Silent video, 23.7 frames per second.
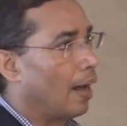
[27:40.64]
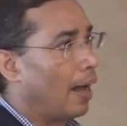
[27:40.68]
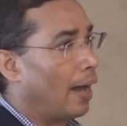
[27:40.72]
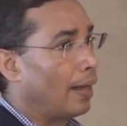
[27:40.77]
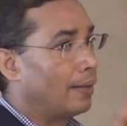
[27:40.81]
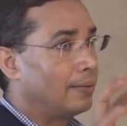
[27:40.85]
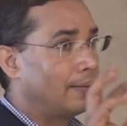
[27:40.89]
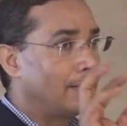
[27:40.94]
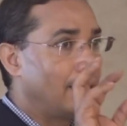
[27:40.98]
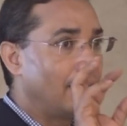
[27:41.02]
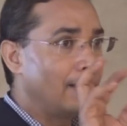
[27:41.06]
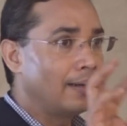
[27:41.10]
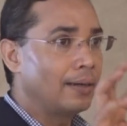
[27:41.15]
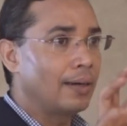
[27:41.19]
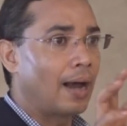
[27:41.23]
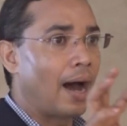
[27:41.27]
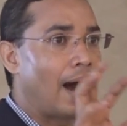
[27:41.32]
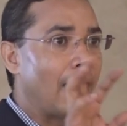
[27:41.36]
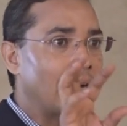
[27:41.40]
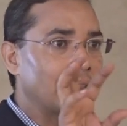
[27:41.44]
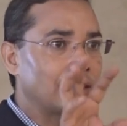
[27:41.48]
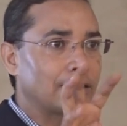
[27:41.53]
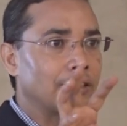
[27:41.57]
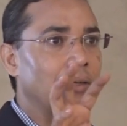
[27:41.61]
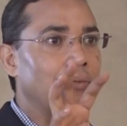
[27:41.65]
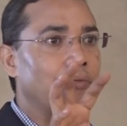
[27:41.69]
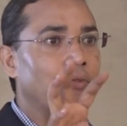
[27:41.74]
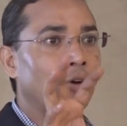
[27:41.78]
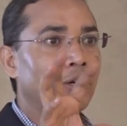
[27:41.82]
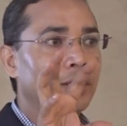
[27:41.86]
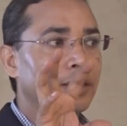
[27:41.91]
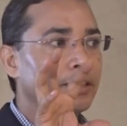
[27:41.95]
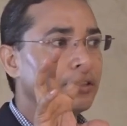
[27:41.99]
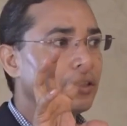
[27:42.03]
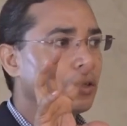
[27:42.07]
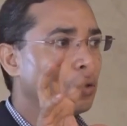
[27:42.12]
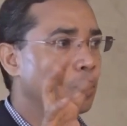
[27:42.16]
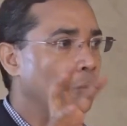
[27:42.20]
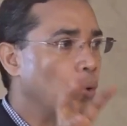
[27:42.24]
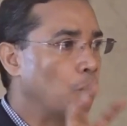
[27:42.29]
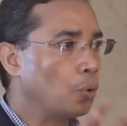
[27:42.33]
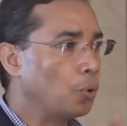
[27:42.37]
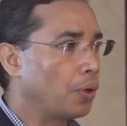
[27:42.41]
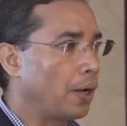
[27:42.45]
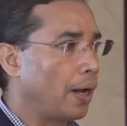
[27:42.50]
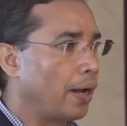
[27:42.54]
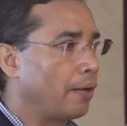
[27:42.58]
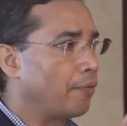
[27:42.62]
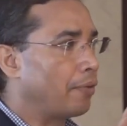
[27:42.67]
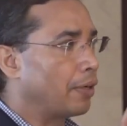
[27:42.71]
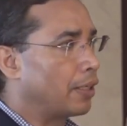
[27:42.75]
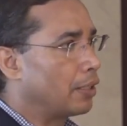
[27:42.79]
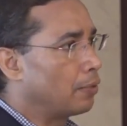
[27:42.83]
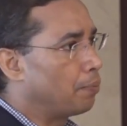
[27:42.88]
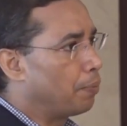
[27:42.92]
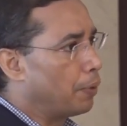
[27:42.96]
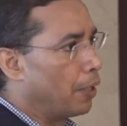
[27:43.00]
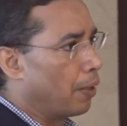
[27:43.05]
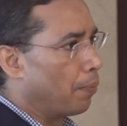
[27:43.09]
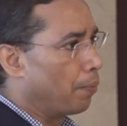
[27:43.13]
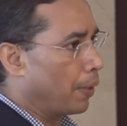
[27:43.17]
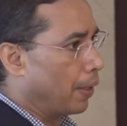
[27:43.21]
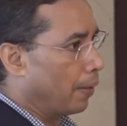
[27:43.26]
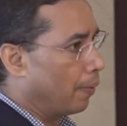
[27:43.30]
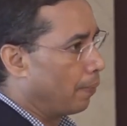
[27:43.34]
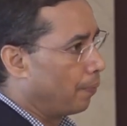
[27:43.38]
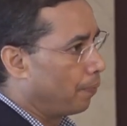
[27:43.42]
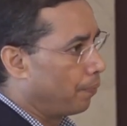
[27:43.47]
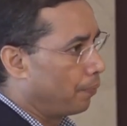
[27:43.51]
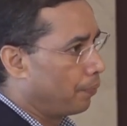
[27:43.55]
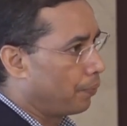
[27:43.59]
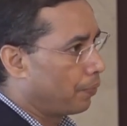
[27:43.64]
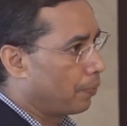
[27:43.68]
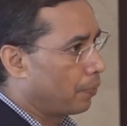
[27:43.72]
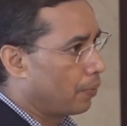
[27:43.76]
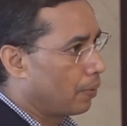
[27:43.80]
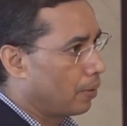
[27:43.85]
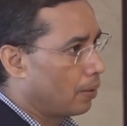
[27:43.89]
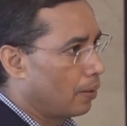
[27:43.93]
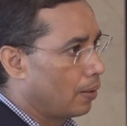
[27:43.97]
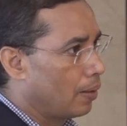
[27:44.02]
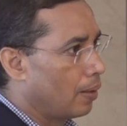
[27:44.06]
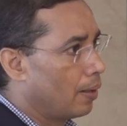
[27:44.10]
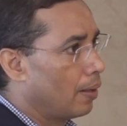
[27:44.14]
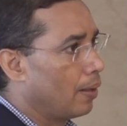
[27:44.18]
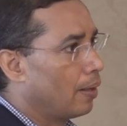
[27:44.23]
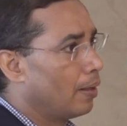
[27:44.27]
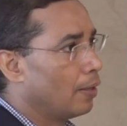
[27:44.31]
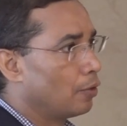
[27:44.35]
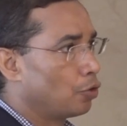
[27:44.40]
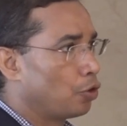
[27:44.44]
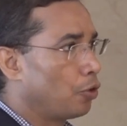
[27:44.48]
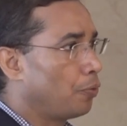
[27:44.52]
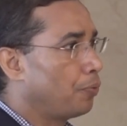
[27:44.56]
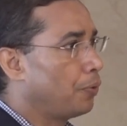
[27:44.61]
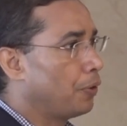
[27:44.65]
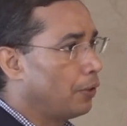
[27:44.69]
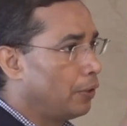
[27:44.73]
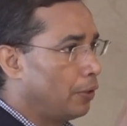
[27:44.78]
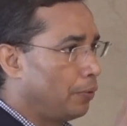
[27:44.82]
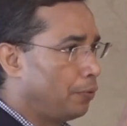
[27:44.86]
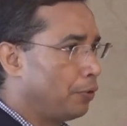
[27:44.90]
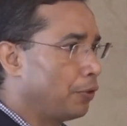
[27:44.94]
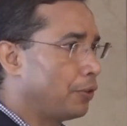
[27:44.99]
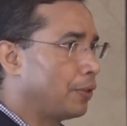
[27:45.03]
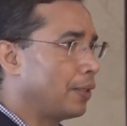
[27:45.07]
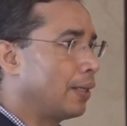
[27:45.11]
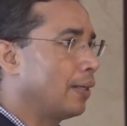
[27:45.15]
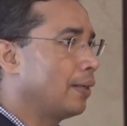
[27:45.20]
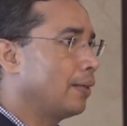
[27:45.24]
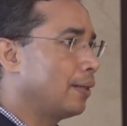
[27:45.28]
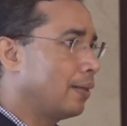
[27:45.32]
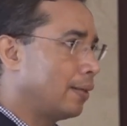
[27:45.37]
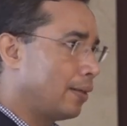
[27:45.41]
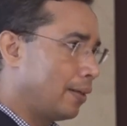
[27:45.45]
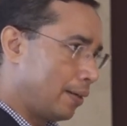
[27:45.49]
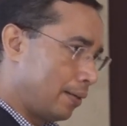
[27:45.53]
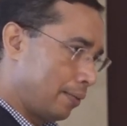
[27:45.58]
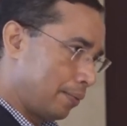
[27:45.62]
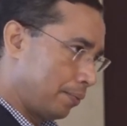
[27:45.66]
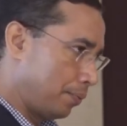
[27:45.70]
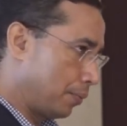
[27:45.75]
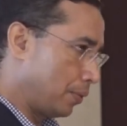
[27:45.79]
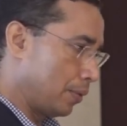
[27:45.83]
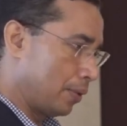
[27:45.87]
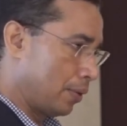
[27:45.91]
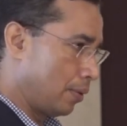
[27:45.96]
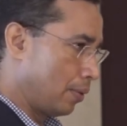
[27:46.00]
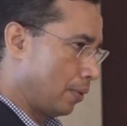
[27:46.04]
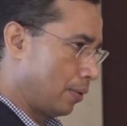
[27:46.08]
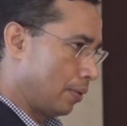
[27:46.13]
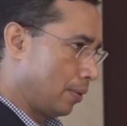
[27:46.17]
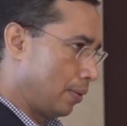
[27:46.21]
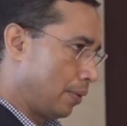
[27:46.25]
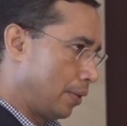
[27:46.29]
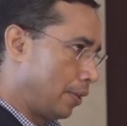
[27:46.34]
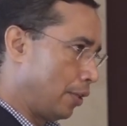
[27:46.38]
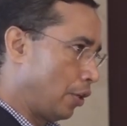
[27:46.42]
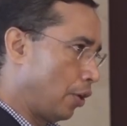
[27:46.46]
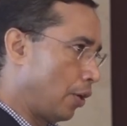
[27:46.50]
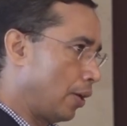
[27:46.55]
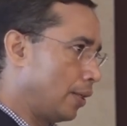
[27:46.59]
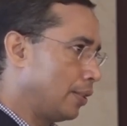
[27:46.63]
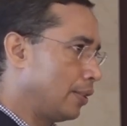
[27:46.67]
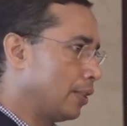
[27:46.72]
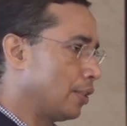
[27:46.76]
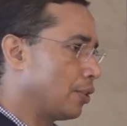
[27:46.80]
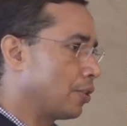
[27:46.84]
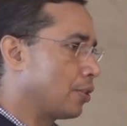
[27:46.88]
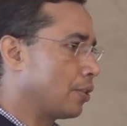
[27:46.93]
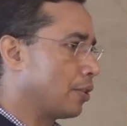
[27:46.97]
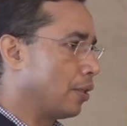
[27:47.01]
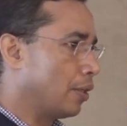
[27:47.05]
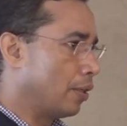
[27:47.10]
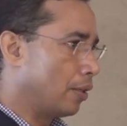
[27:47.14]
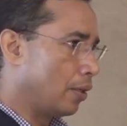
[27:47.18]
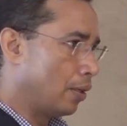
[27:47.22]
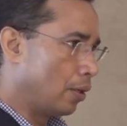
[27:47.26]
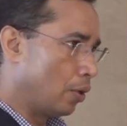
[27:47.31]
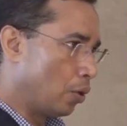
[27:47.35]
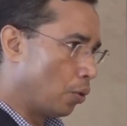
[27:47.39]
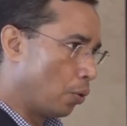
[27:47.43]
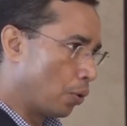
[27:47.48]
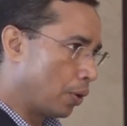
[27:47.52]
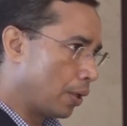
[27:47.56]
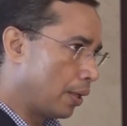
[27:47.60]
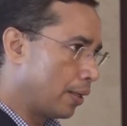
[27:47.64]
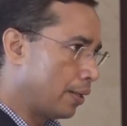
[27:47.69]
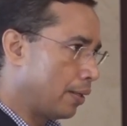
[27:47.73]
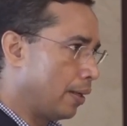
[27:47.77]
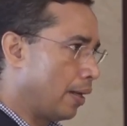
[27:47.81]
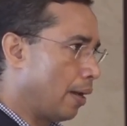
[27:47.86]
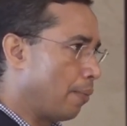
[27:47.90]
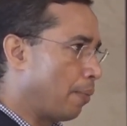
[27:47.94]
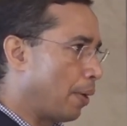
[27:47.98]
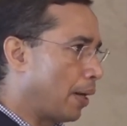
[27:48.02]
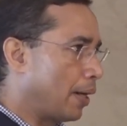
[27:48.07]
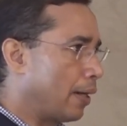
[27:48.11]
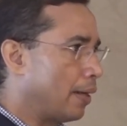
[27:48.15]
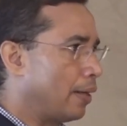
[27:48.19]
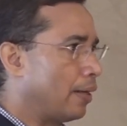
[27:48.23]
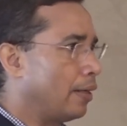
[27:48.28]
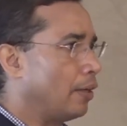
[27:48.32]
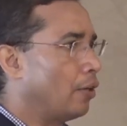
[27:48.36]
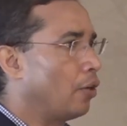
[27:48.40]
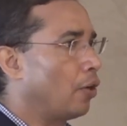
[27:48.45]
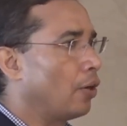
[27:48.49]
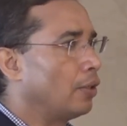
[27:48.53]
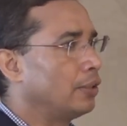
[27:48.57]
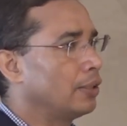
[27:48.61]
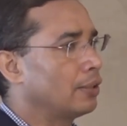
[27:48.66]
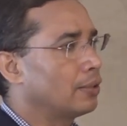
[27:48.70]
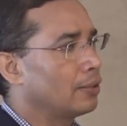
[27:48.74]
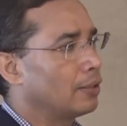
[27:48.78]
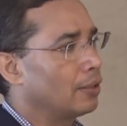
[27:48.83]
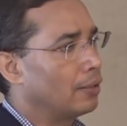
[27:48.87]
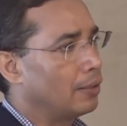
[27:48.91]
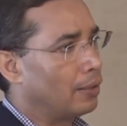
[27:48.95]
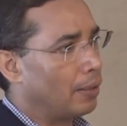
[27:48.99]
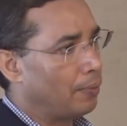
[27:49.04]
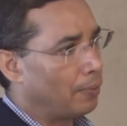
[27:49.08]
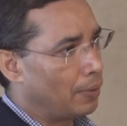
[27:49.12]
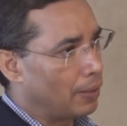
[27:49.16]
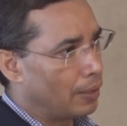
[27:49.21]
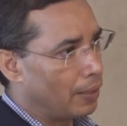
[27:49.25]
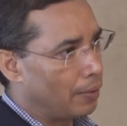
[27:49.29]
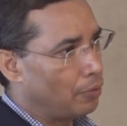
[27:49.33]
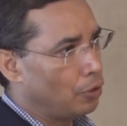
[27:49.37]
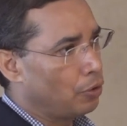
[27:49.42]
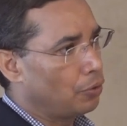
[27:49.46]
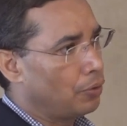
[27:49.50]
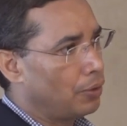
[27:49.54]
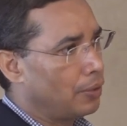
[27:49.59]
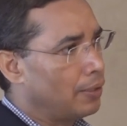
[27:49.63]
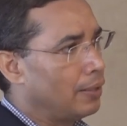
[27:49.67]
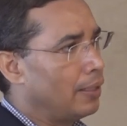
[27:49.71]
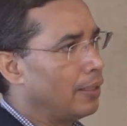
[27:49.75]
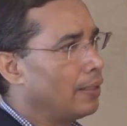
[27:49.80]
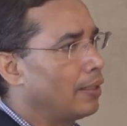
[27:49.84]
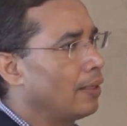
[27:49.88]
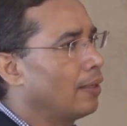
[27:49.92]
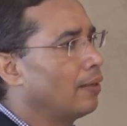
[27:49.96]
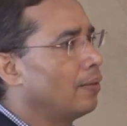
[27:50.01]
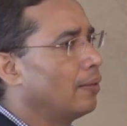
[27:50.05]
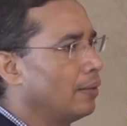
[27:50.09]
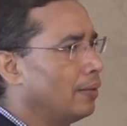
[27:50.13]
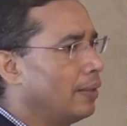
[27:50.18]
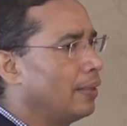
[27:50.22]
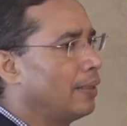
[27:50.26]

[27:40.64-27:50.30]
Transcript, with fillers: And then ask them what is the core and what is penumbra. So if you tell the radiologist, local MRA radiologist, they will give you the data.